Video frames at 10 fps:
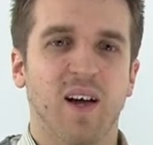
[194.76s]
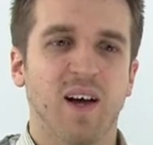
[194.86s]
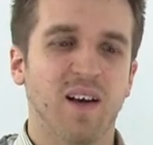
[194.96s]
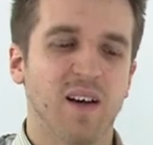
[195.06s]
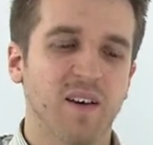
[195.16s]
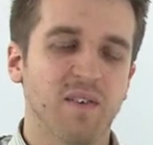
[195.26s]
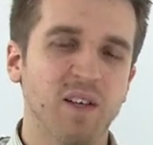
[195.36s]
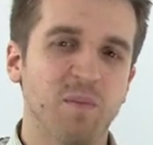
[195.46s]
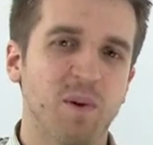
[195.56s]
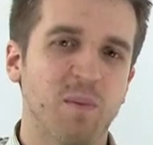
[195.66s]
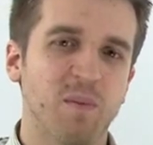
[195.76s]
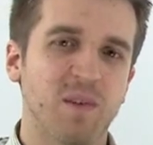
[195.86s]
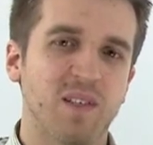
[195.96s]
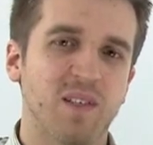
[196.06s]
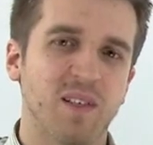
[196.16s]
And I think the problem
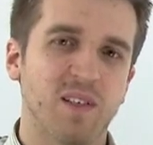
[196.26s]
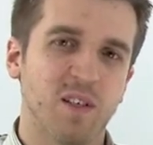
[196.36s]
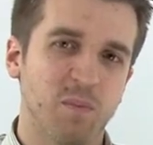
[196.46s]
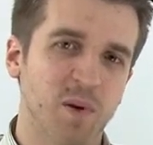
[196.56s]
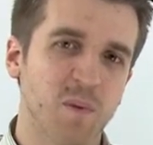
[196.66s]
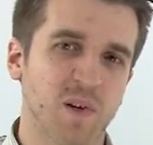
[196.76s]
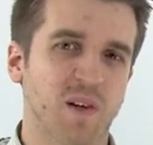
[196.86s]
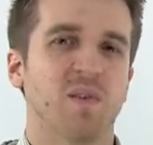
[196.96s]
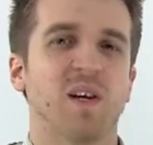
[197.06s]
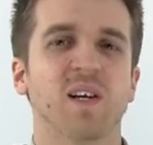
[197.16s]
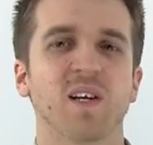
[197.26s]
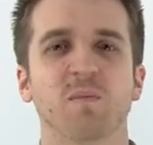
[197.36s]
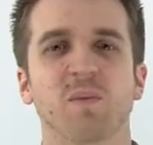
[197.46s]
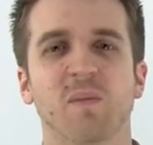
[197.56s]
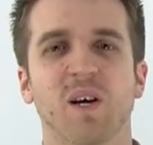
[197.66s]
is that the public really need
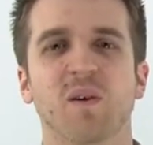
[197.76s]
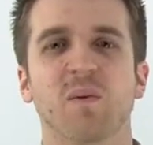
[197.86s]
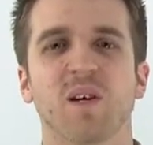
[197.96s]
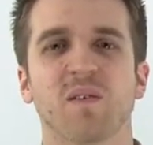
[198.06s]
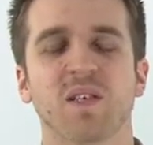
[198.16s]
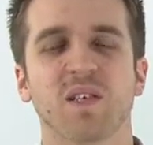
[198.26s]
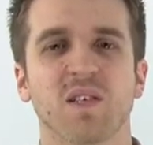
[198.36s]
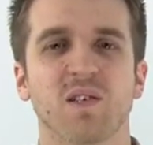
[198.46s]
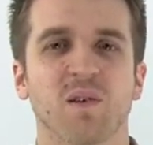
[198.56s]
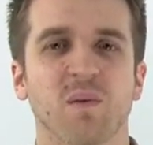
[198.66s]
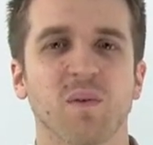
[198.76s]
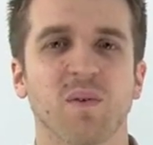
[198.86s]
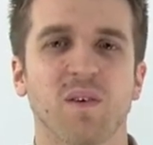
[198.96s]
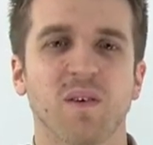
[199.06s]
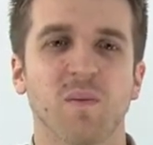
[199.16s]
to be made aware of this issue.
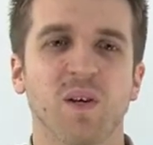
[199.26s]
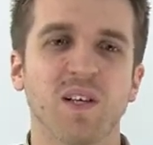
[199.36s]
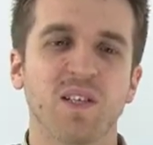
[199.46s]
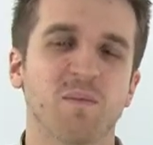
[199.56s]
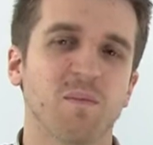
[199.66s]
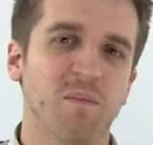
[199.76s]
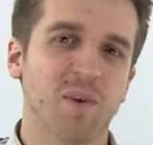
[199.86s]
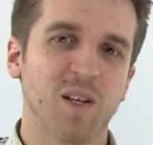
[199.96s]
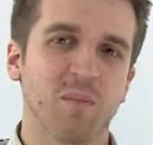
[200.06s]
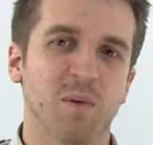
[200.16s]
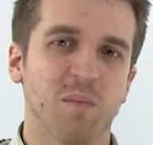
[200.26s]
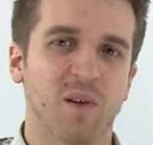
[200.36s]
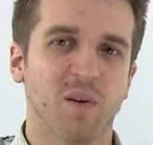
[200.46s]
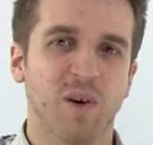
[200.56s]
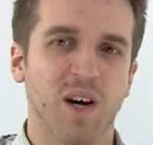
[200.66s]
We need to make the
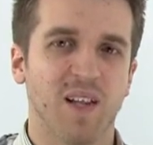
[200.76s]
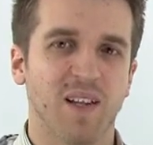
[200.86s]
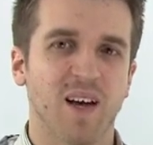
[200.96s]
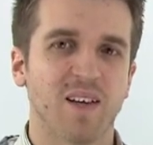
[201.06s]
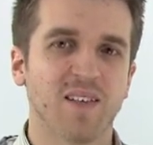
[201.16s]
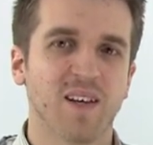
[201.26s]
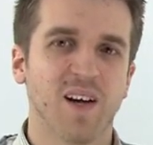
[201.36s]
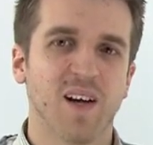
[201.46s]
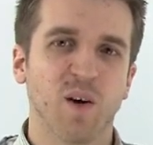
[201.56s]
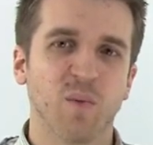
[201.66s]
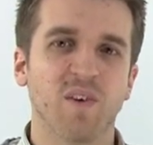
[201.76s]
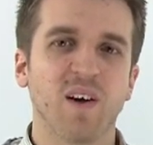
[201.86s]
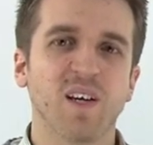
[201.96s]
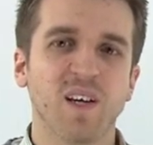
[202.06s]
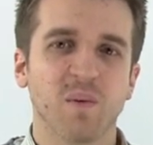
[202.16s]
public aware that
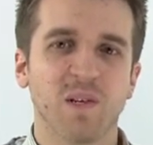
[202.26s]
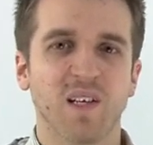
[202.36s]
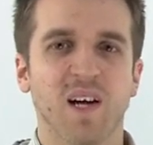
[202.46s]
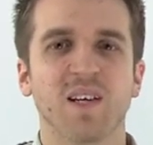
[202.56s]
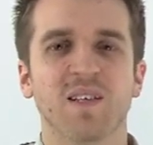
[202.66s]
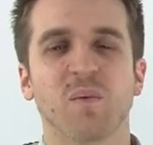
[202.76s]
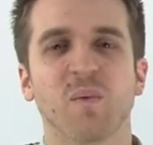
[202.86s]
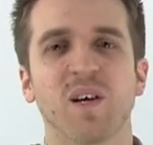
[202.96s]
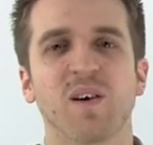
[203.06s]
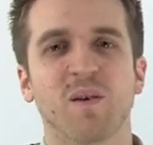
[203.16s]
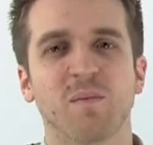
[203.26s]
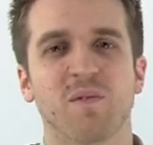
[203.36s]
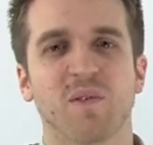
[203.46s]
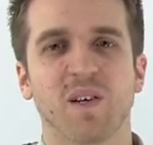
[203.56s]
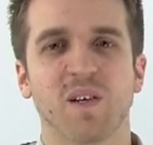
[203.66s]
without keyword data, we can't
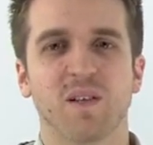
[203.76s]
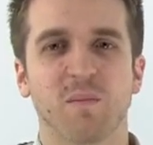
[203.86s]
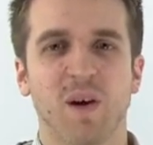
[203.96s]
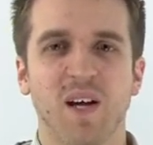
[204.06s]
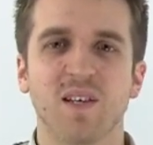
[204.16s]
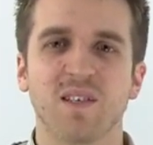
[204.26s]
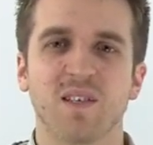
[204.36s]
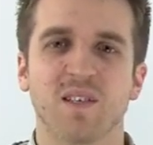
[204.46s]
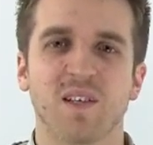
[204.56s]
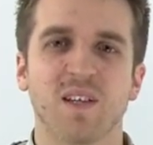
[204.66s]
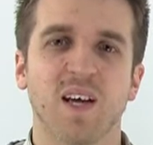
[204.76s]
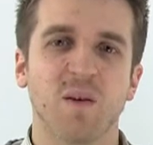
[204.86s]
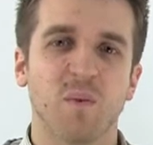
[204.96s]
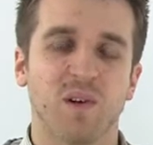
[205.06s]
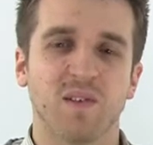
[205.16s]
provide the pages that they
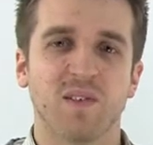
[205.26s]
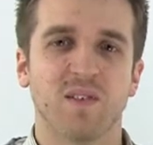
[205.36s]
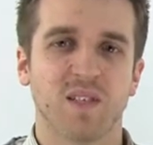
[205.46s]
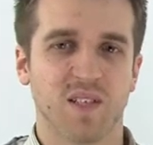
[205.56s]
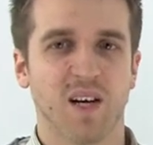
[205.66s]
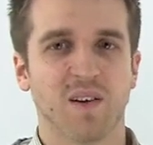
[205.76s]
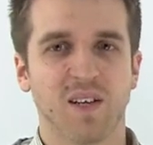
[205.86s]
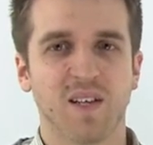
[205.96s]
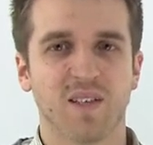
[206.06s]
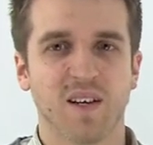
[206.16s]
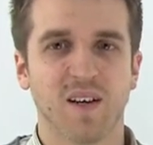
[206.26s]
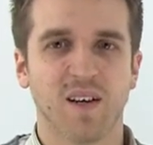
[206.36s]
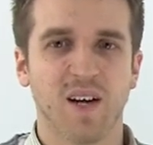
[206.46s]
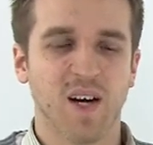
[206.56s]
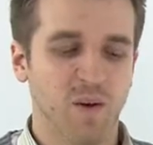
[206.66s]
want to see on the internet.
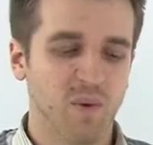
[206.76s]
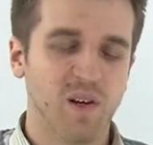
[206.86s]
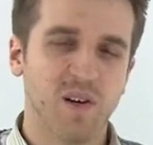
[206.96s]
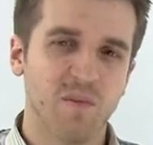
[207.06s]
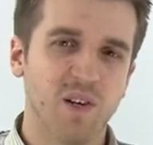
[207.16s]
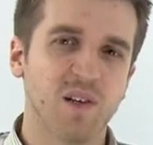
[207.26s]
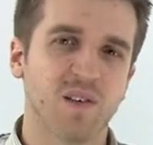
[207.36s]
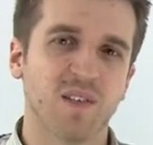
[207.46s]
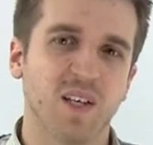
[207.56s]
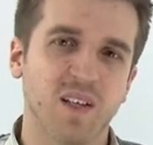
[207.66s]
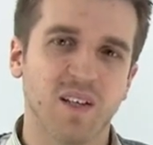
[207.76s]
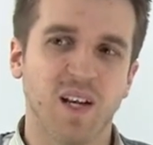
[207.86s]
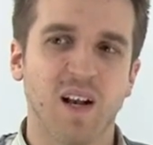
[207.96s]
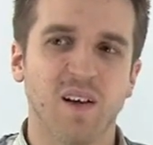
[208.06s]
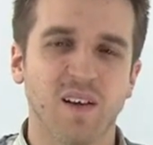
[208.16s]
We can't write content that
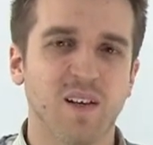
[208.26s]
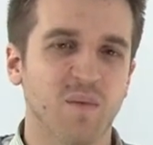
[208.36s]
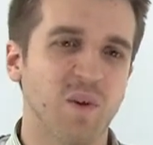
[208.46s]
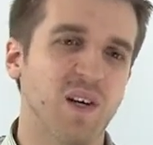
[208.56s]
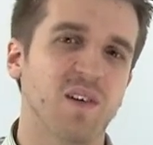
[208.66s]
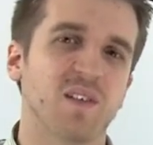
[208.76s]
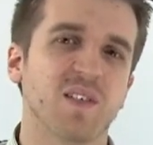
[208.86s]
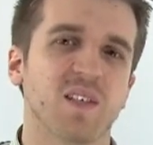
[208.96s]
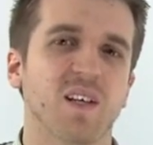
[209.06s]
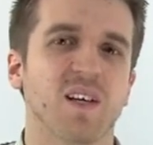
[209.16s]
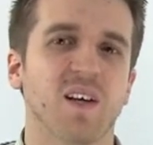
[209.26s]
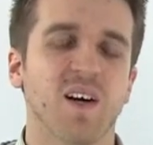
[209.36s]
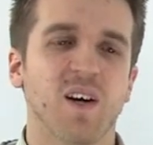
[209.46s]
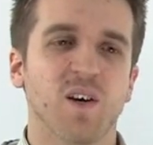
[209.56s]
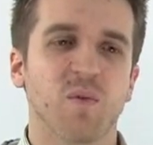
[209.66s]
they like, and we can't see
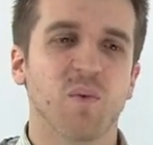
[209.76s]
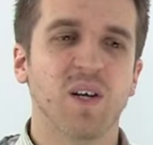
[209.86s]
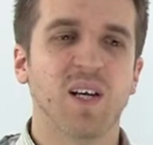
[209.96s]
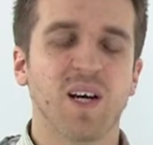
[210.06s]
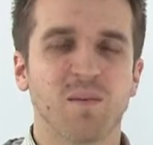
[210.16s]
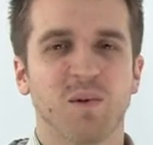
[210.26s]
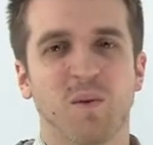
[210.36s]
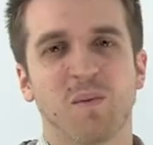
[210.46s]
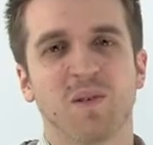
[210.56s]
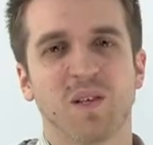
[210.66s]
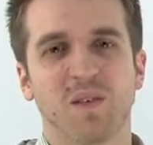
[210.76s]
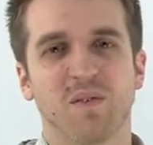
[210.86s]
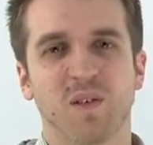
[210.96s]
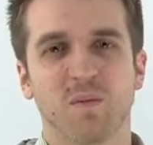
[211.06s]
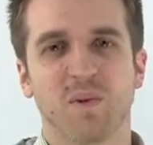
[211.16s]
why they came to our website in the
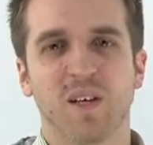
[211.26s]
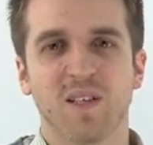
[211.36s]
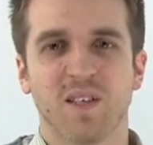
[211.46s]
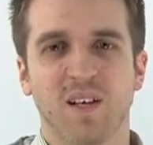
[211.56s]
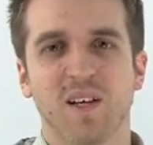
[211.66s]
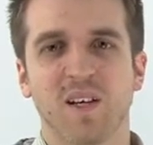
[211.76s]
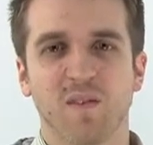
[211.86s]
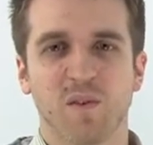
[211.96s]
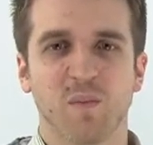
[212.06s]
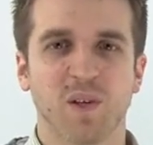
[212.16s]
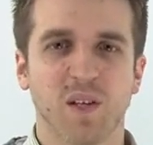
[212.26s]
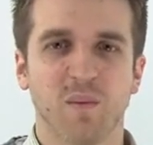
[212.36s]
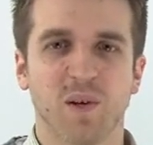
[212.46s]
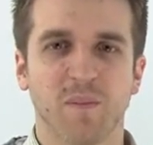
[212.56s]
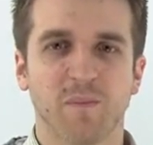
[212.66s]
first place and then give them what they
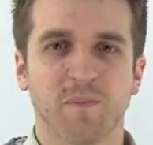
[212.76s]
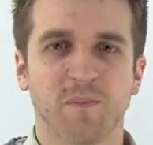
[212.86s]
want,